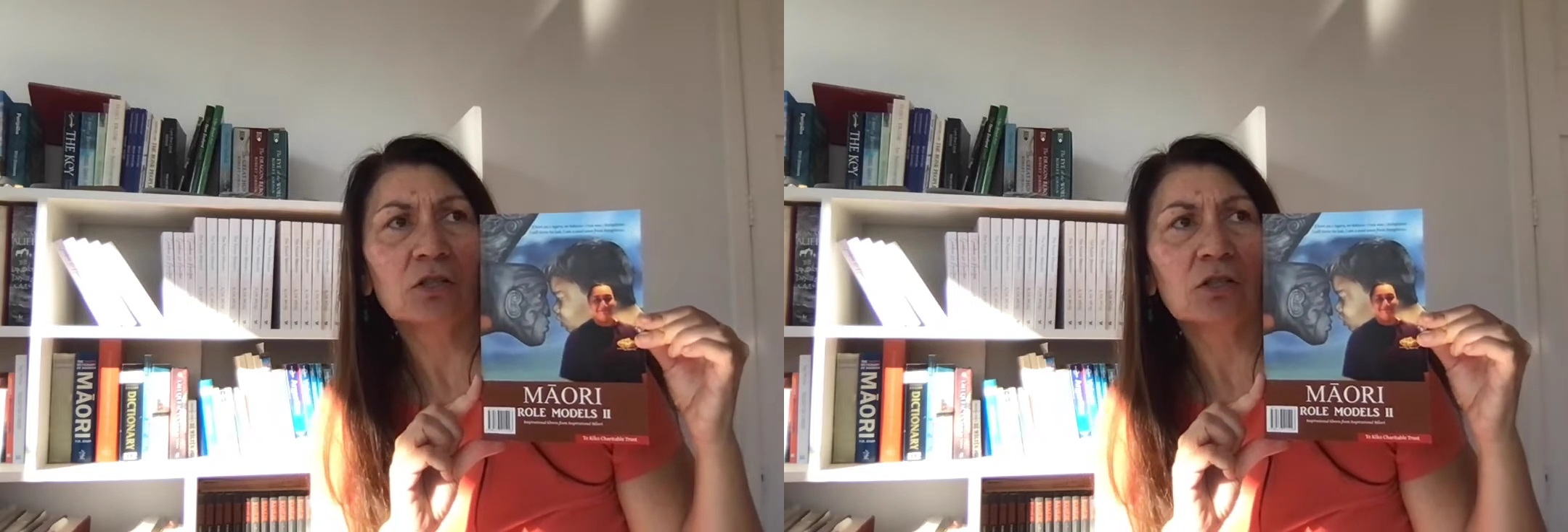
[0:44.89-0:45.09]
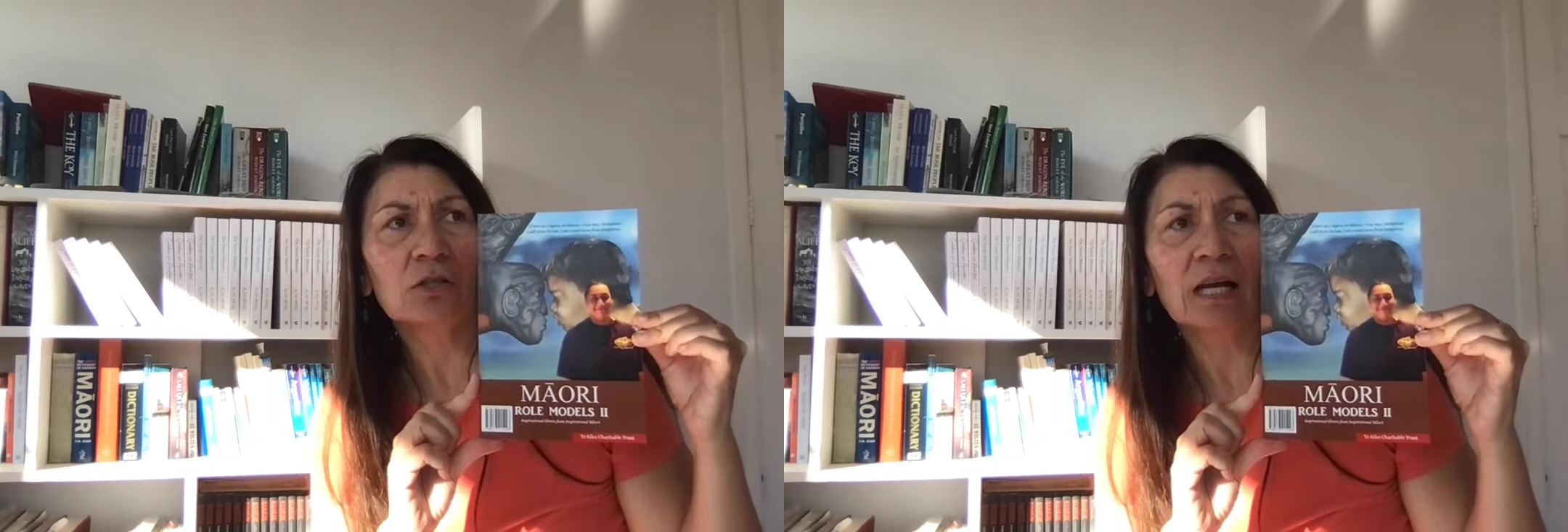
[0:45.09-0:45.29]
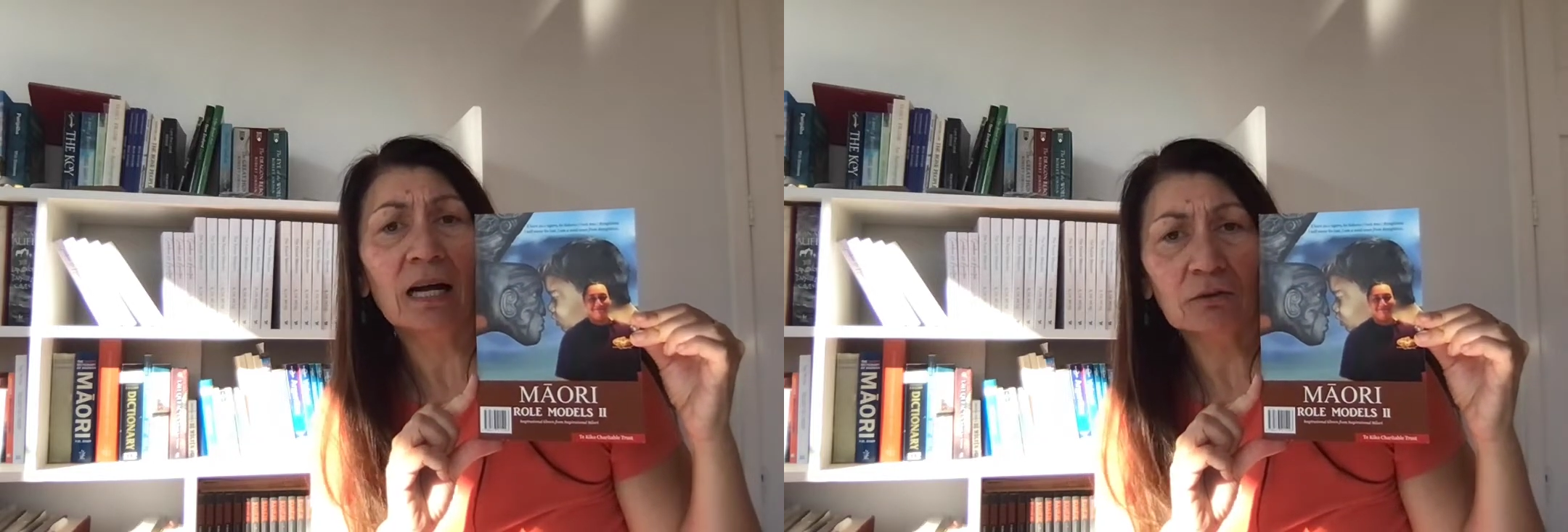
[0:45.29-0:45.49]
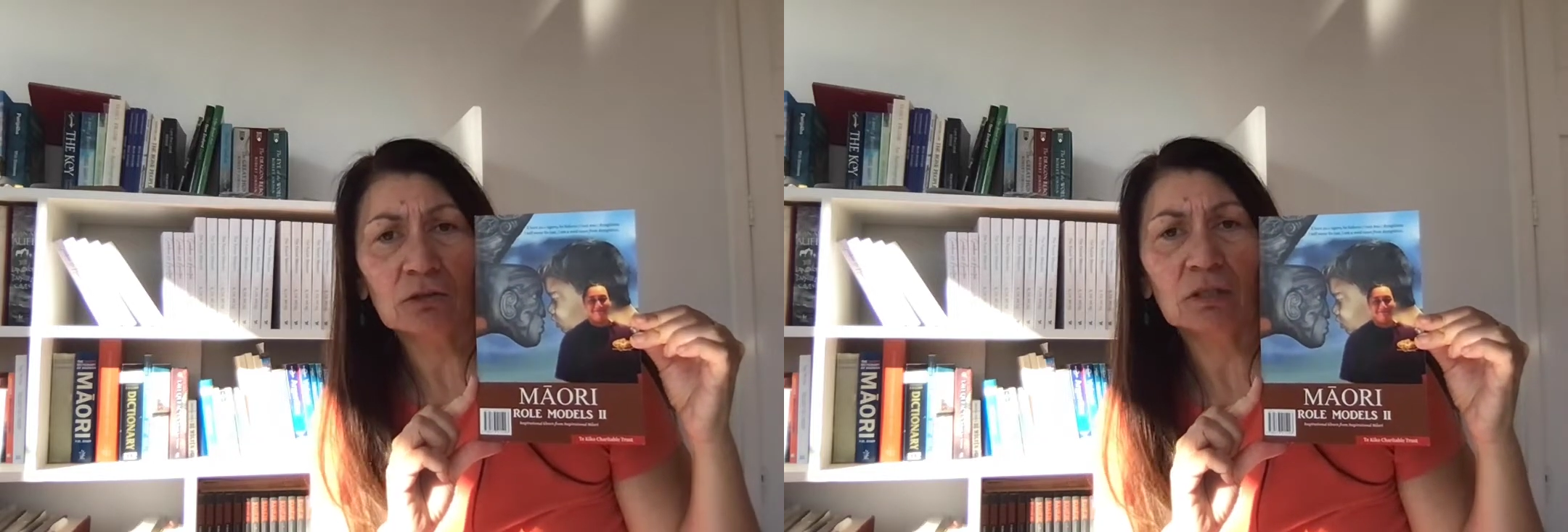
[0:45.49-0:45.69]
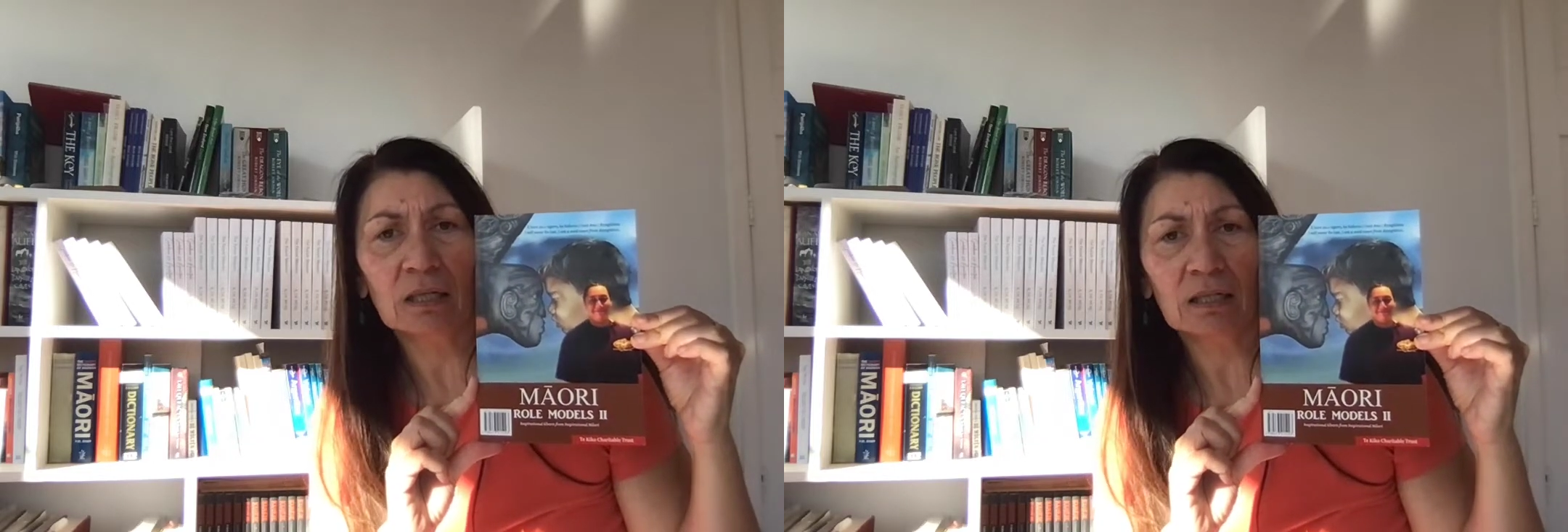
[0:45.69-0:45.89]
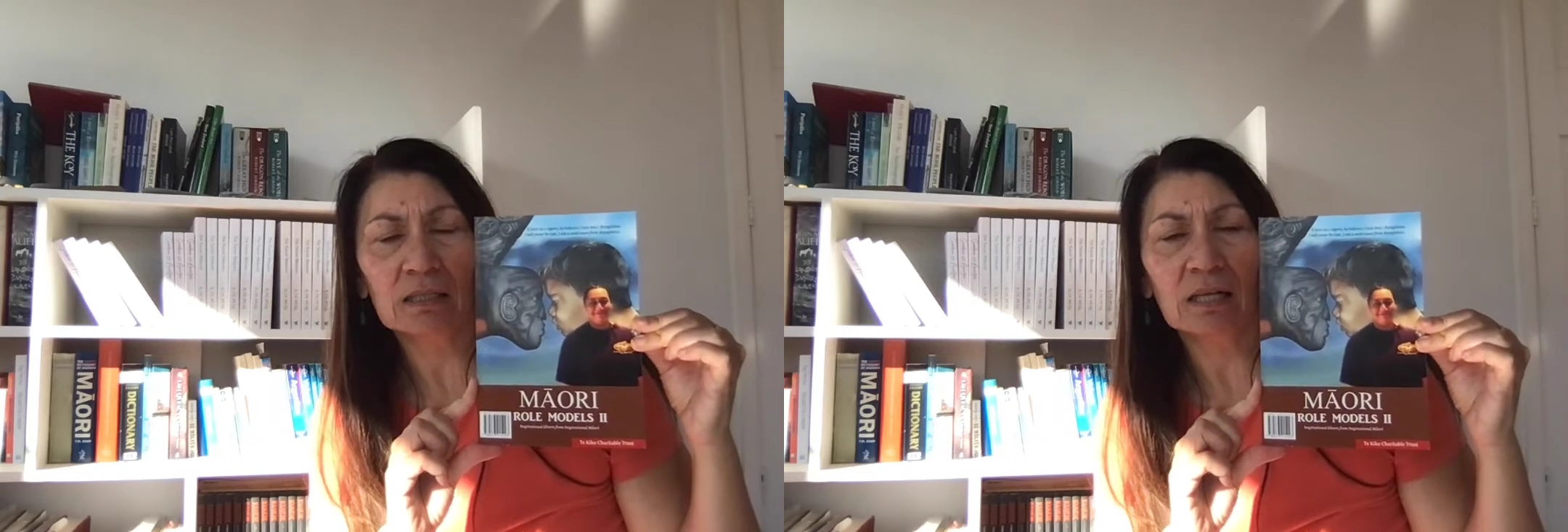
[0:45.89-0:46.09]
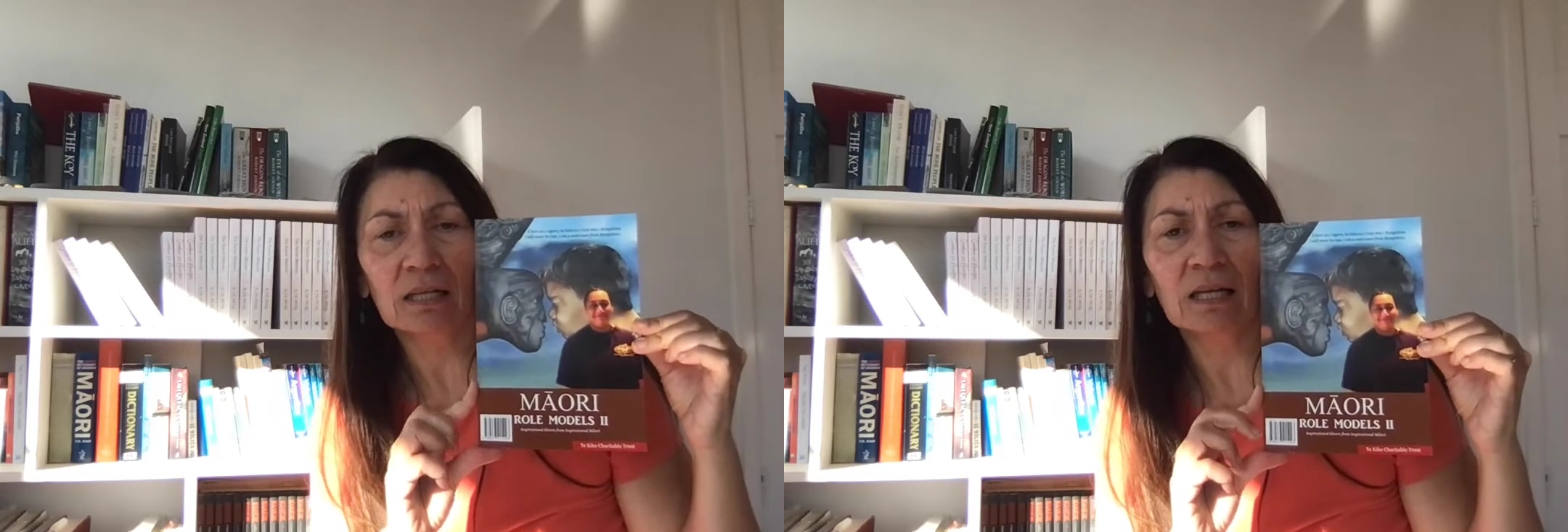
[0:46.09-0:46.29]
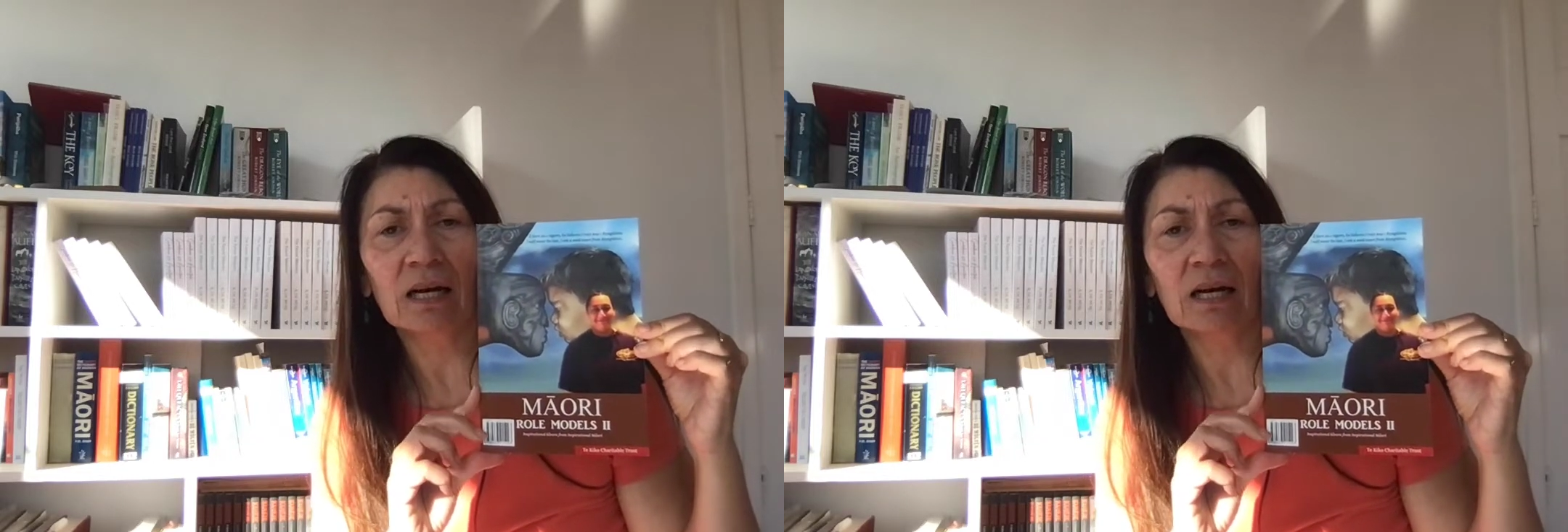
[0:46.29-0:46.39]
to out to rangatahi,